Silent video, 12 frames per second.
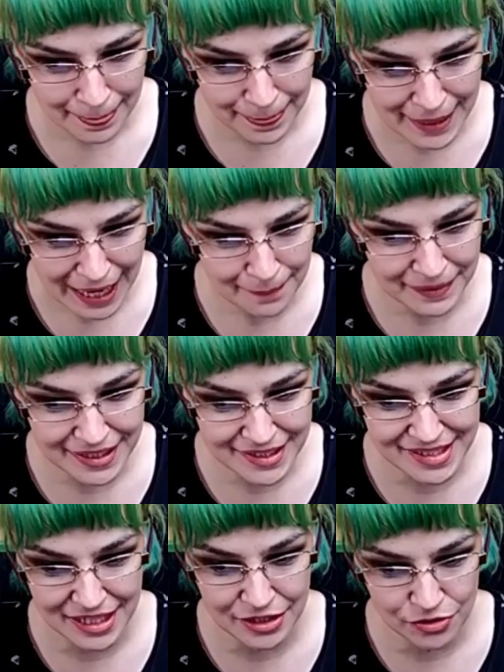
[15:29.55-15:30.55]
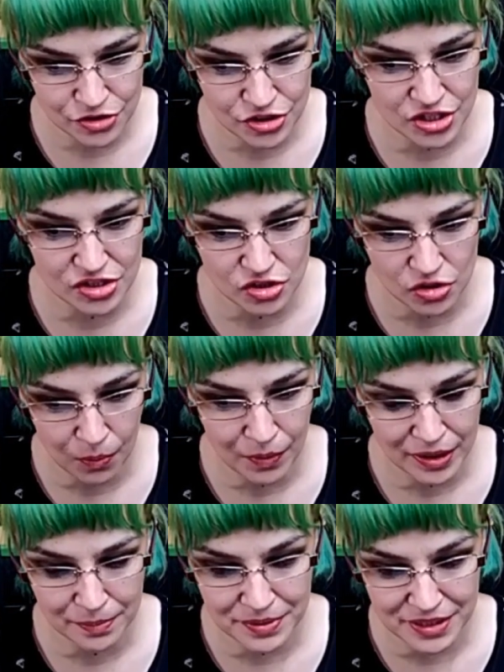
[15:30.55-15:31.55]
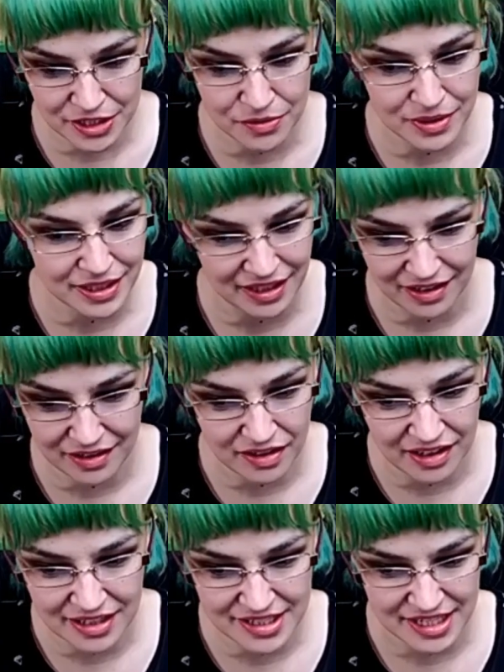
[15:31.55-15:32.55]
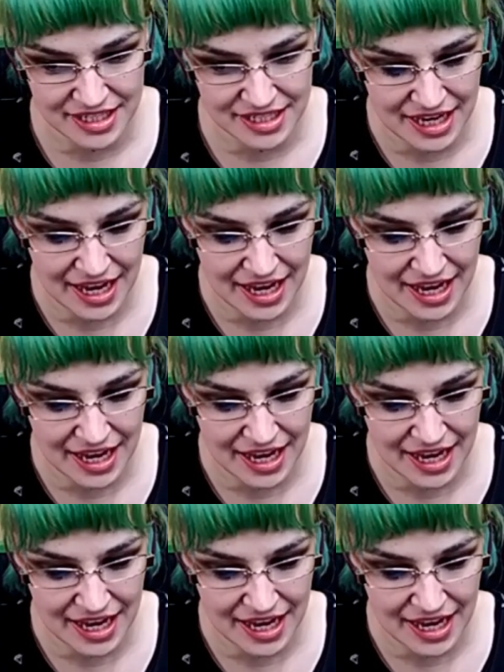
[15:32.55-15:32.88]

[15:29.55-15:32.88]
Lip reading: that means that you just don't want to be doing that content.